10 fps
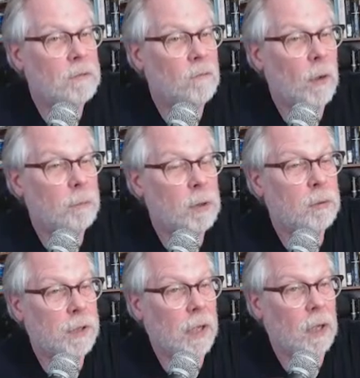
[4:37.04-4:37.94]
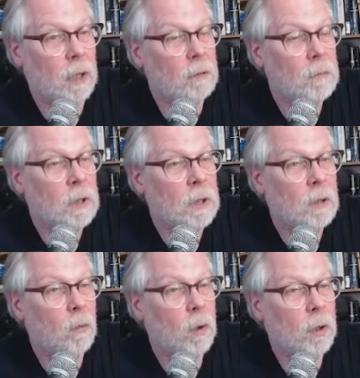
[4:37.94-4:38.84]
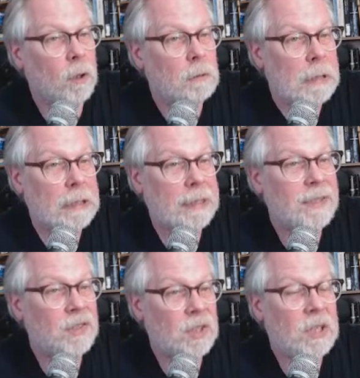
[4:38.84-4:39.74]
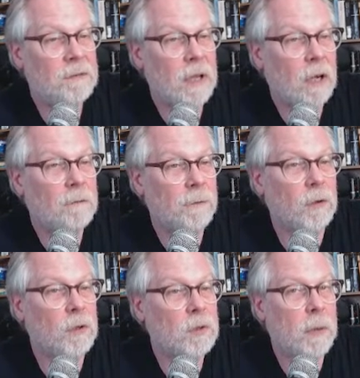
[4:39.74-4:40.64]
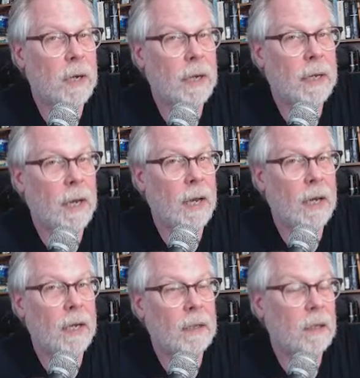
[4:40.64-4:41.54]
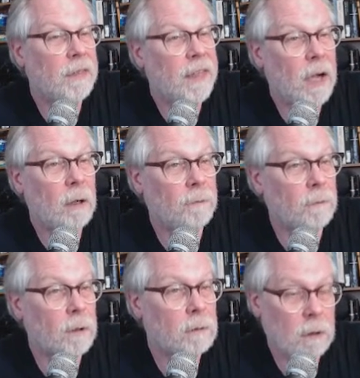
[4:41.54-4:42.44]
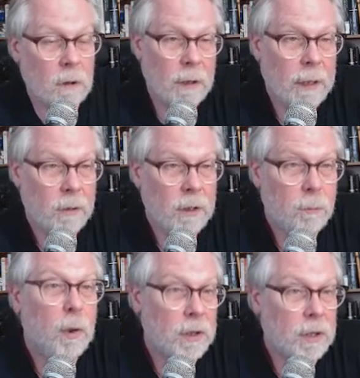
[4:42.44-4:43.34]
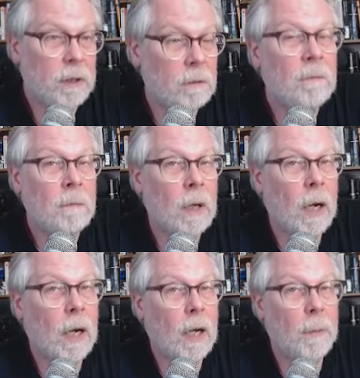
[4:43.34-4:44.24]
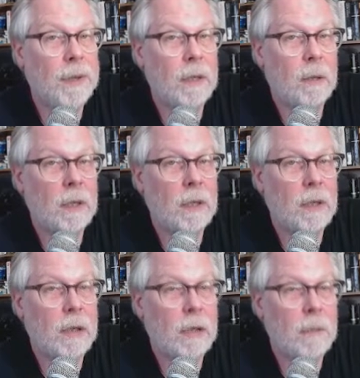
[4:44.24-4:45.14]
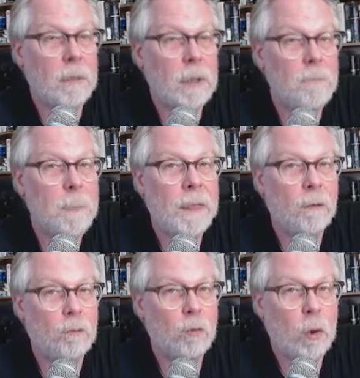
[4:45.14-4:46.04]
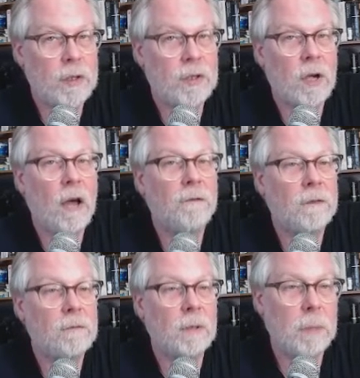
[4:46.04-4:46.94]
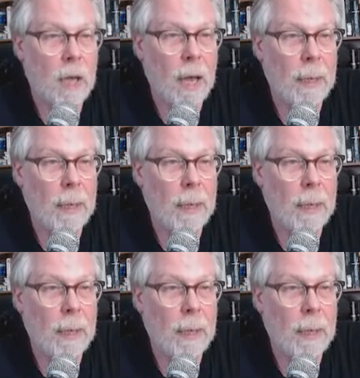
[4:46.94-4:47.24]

red, blue, and yellow, were conceived of first by a lithographer, a guy who did printing, by the name of Jacob Christophe Leblanc.